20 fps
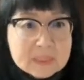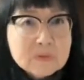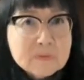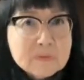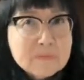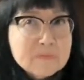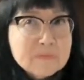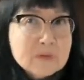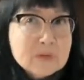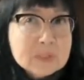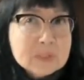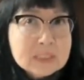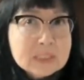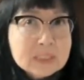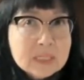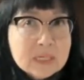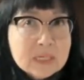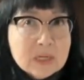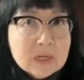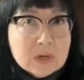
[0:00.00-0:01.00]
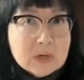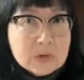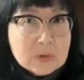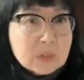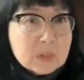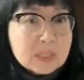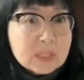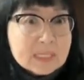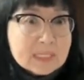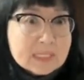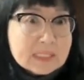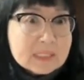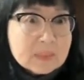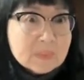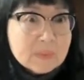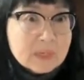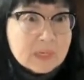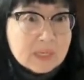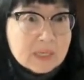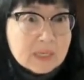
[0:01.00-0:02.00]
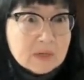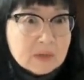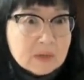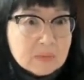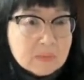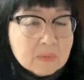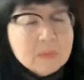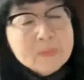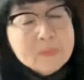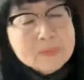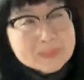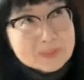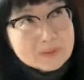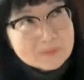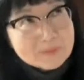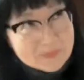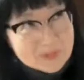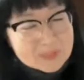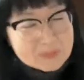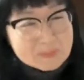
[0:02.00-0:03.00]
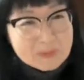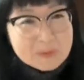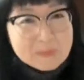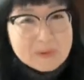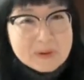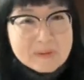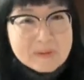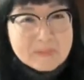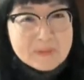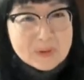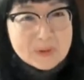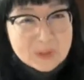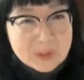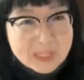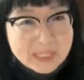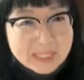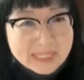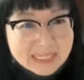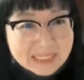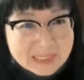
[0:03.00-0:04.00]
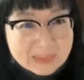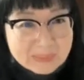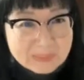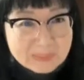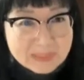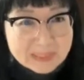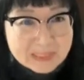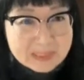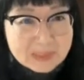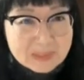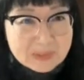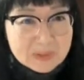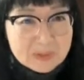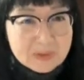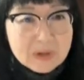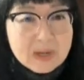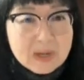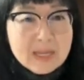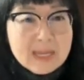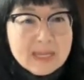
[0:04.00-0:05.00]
Her first early exhibit here, well, it wasn't her first, but one of her early exhibits here